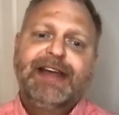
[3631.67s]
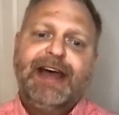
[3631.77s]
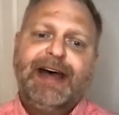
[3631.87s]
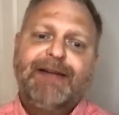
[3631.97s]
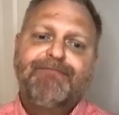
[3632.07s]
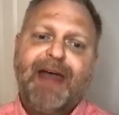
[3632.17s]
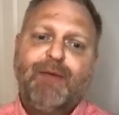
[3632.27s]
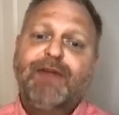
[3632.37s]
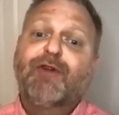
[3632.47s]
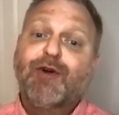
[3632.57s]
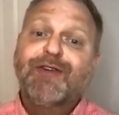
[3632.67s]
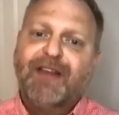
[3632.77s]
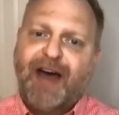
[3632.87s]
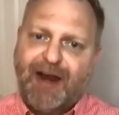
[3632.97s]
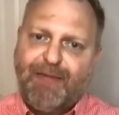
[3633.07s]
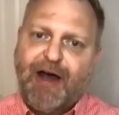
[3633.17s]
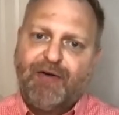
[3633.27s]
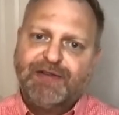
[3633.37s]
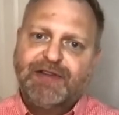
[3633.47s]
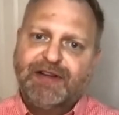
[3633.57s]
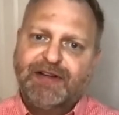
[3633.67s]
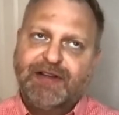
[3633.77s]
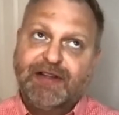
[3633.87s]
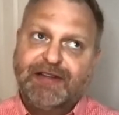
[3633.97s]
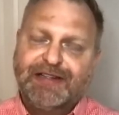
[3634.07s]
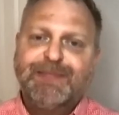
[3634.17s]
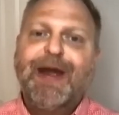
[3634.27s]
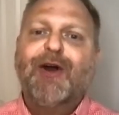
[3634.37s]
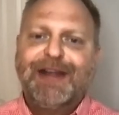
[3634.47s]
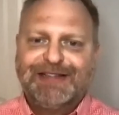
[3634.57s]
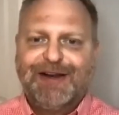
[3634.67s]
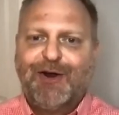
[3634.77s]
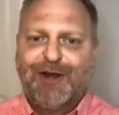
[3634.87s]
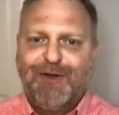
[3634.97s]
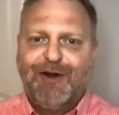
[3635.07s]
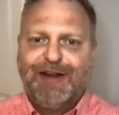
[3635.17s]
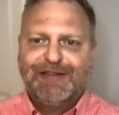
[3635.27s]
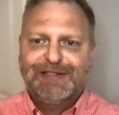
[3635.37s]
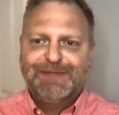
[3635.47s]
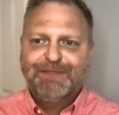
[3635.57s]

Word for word: um, and we've learned a lot about the the disparities in our communities.